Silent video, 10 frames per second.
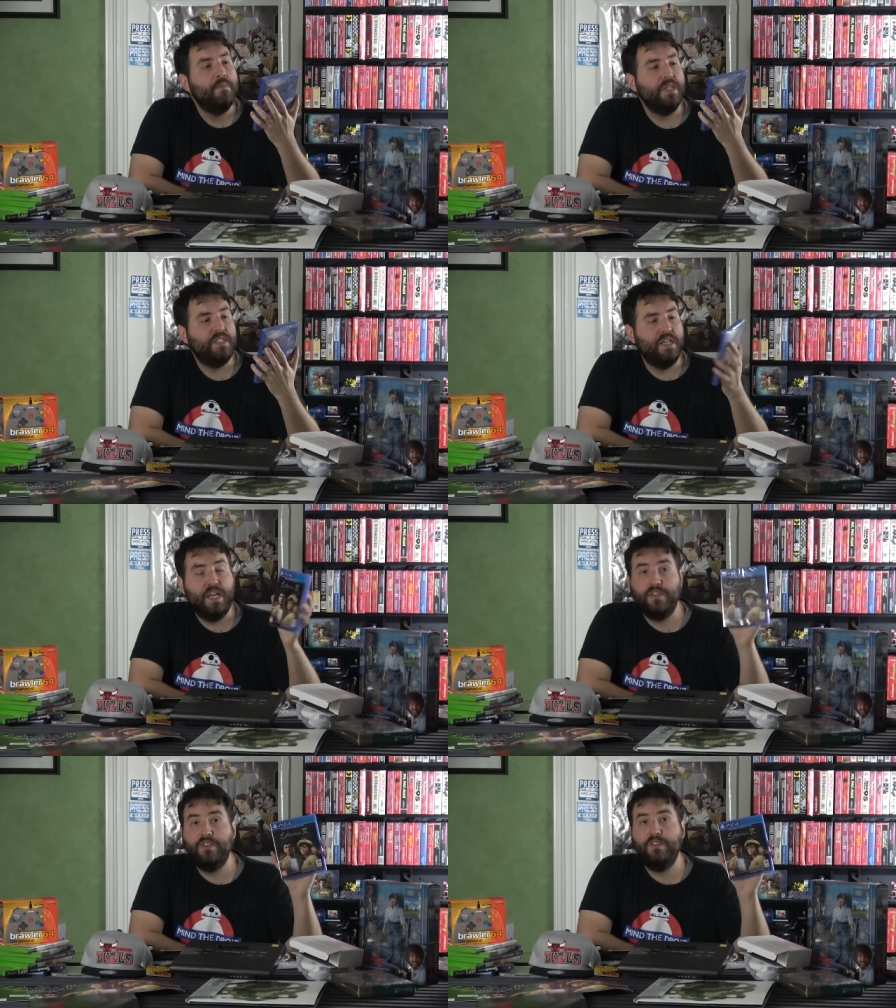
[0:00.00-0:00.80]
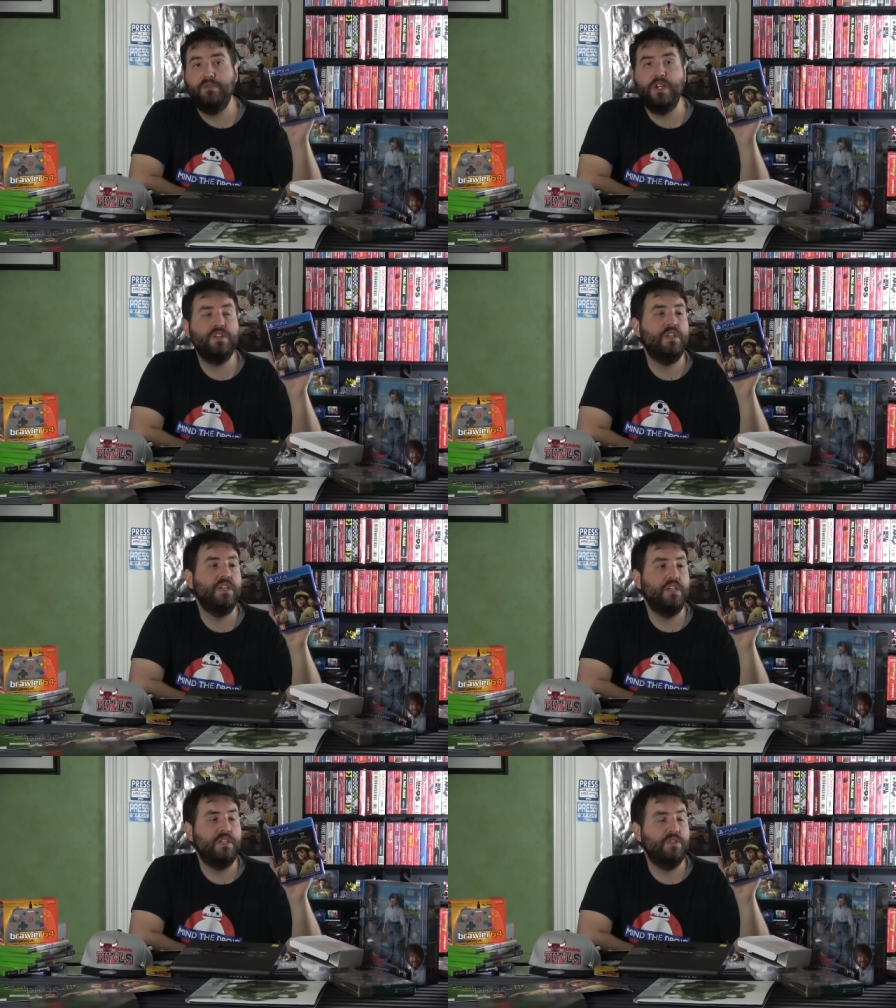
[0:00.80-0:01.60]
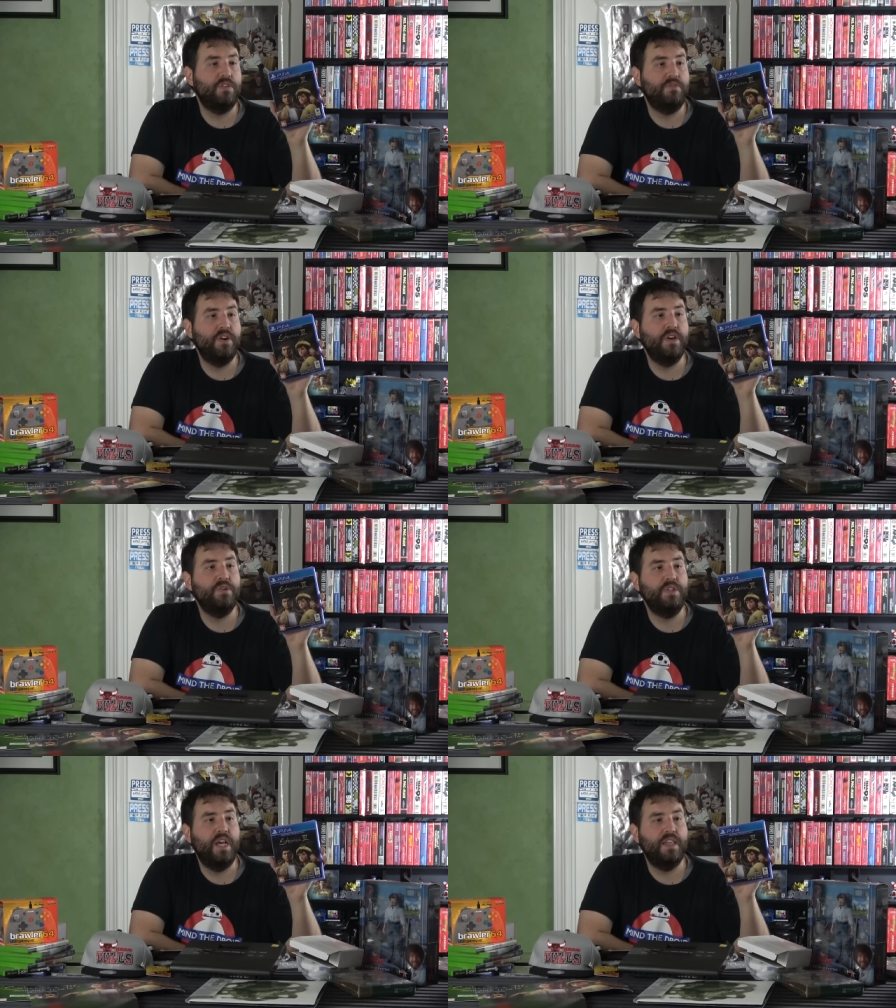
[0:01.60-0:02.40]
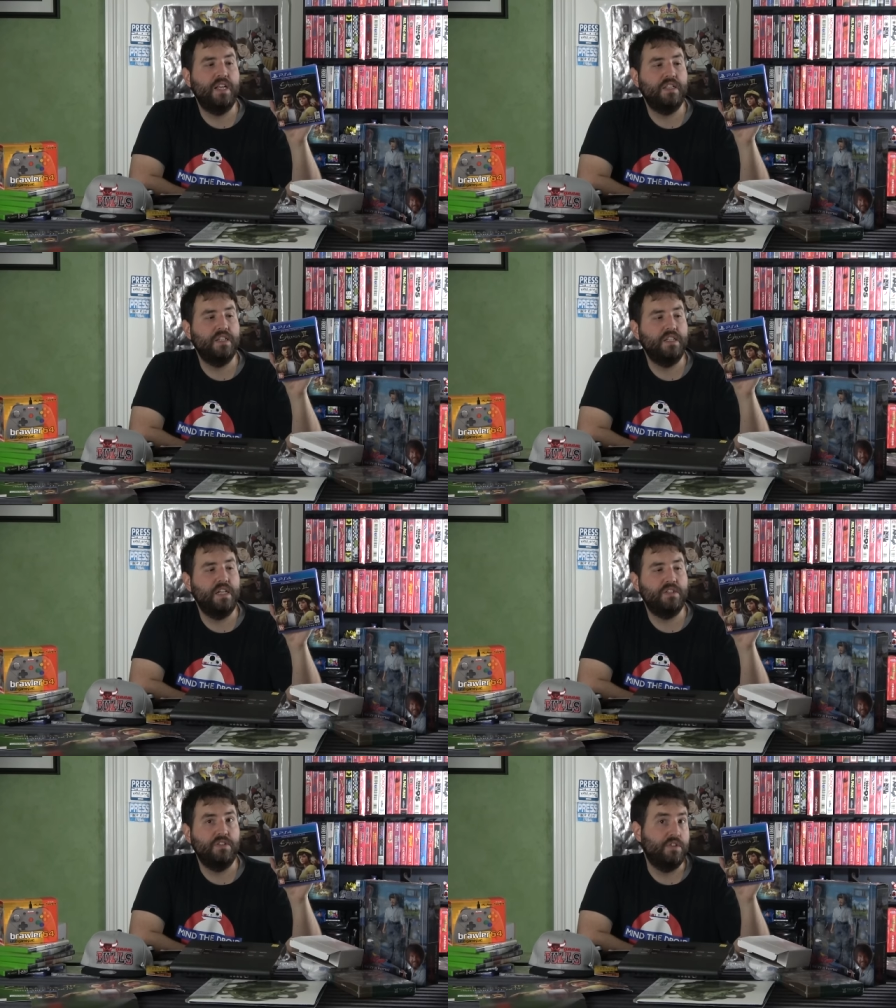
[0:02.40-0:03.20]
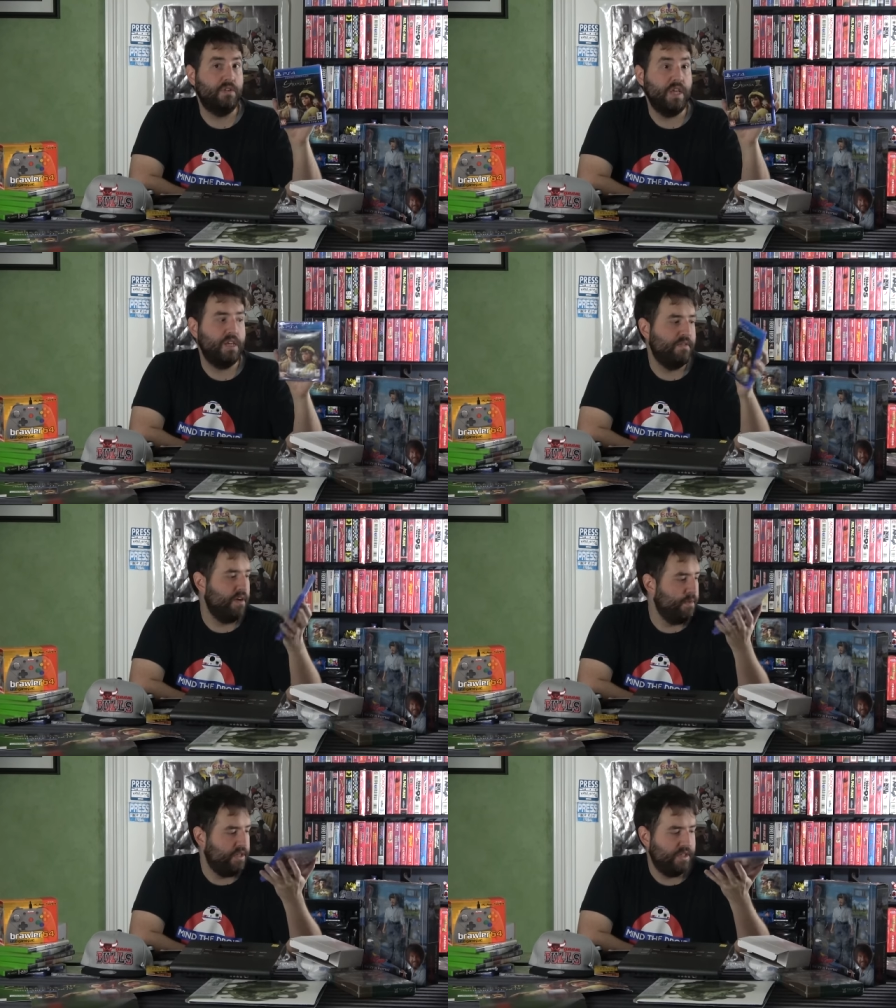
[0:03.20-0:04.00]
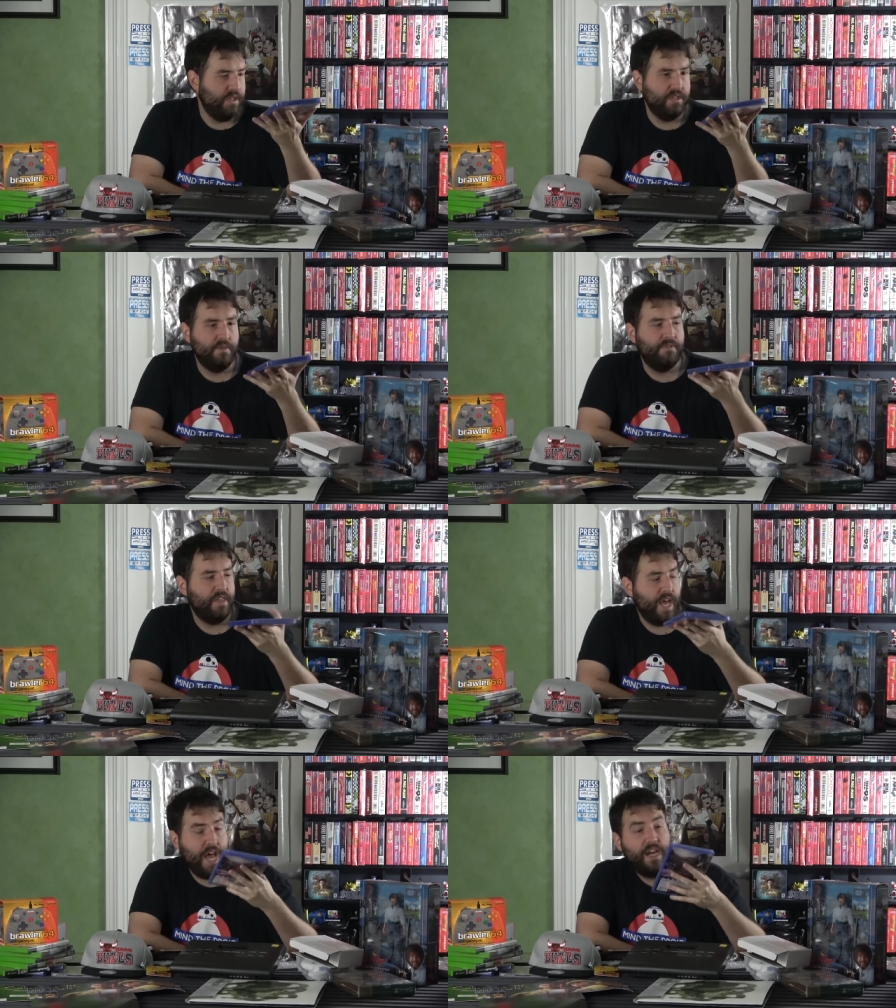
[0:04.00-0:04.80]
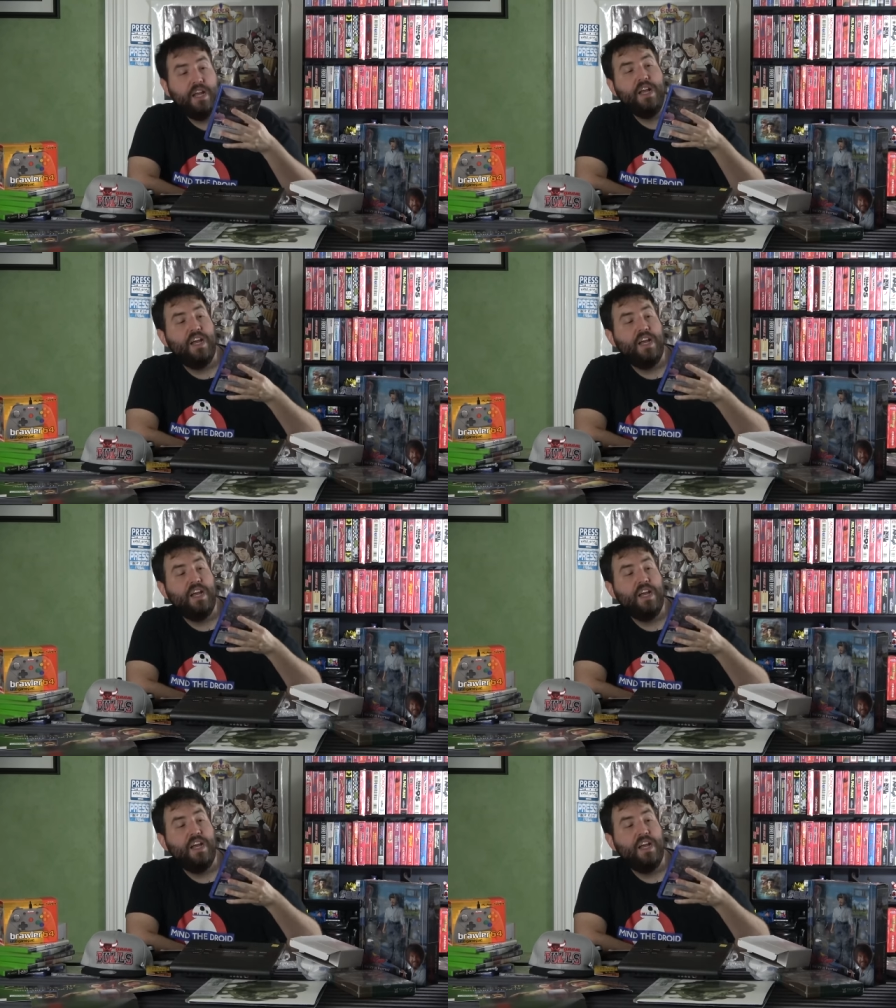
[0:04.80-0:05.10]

But uh, yeah, this is the Russian edition, so very cool to add that to the collection. So thank you very much, Skill Jim, for that.